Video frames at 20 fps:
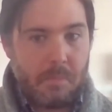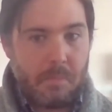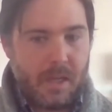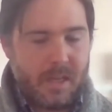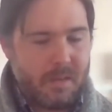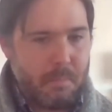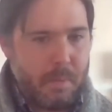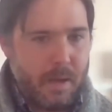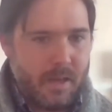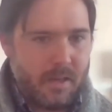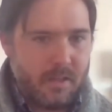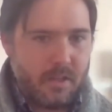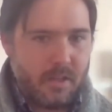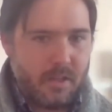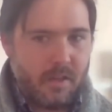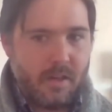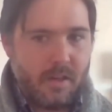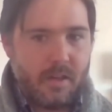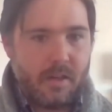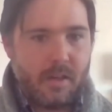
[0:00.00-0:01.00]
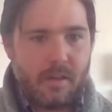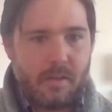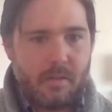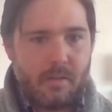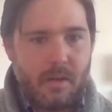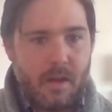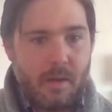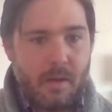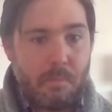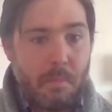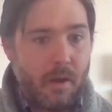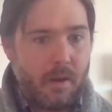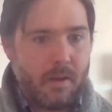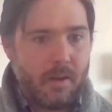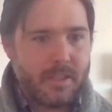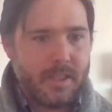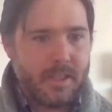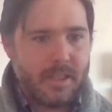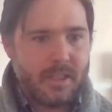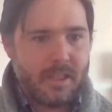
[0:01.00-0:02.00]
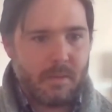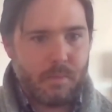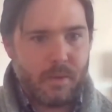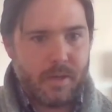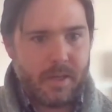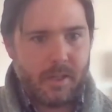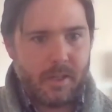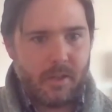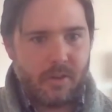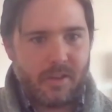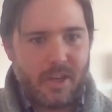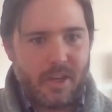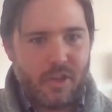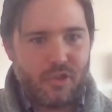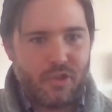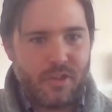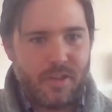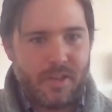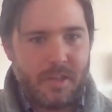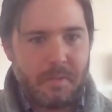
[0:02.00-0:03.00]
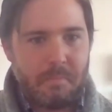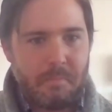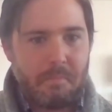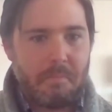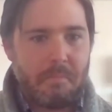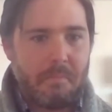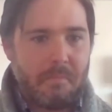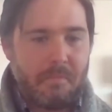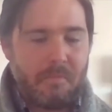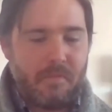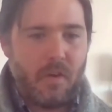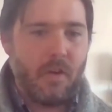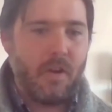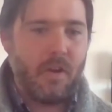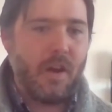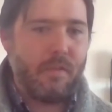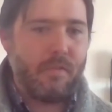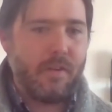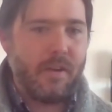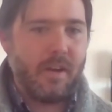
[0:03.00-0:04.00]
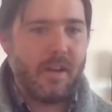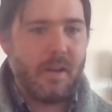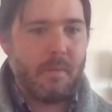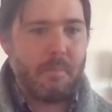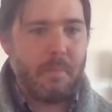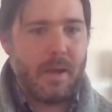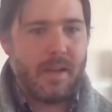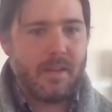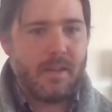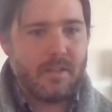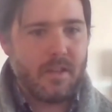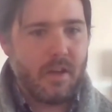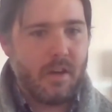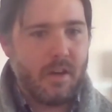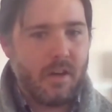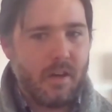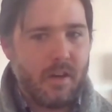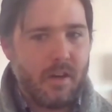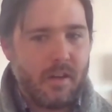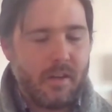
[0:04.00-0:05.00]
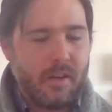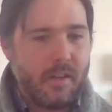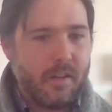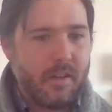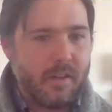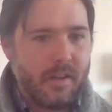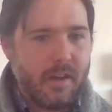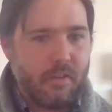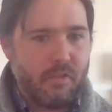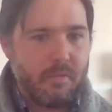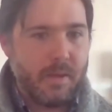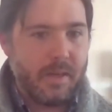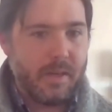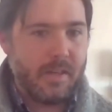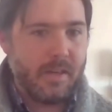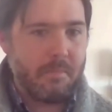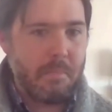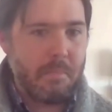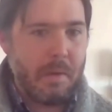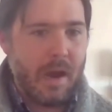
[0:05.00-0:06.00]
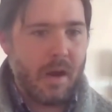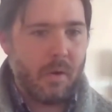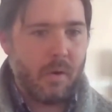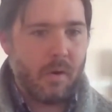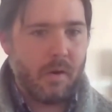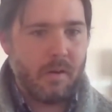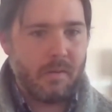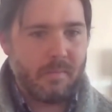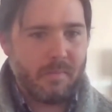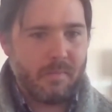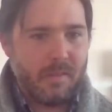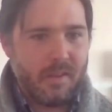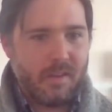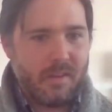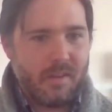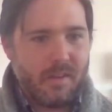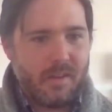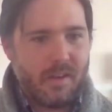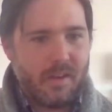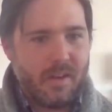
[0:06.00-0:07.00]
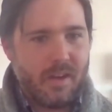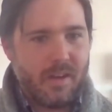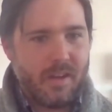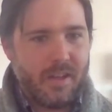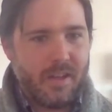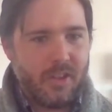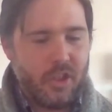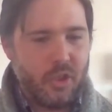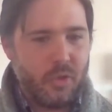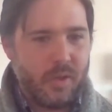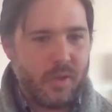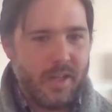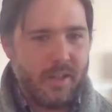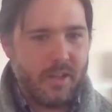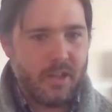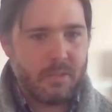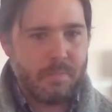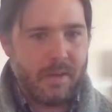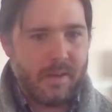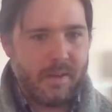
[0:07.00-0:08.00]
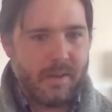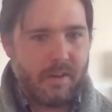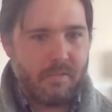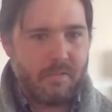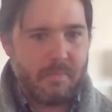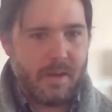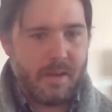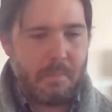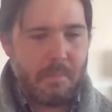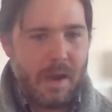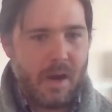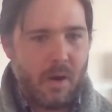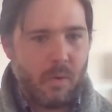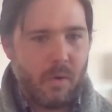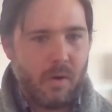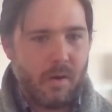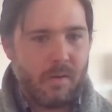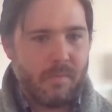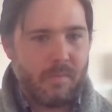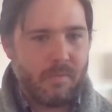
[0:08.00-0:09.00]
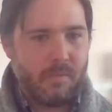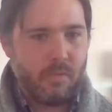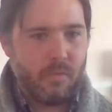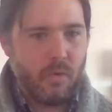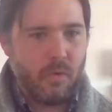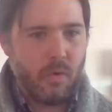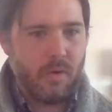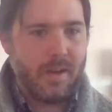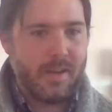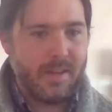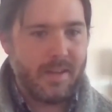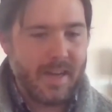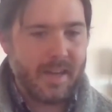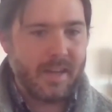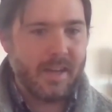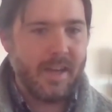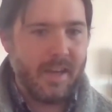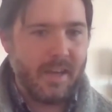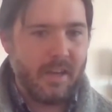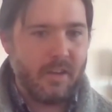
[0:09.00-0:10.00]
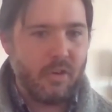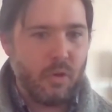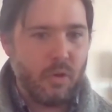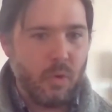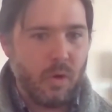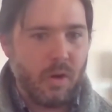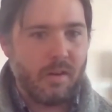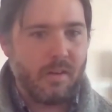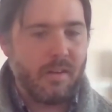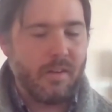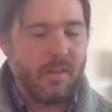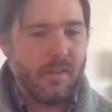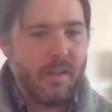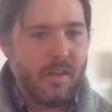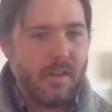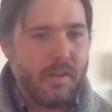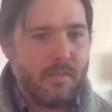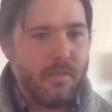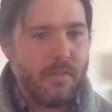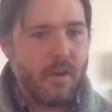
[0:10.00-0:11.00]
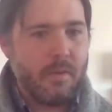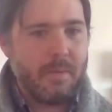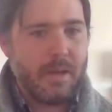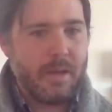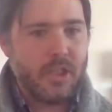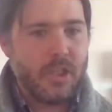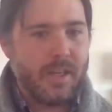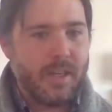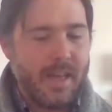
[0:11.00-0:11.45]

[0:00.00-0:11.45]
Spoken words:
That depends on policies in a particular country. Very often it depends on the government in power. In the UK, there's been a government in power for a decade who are very much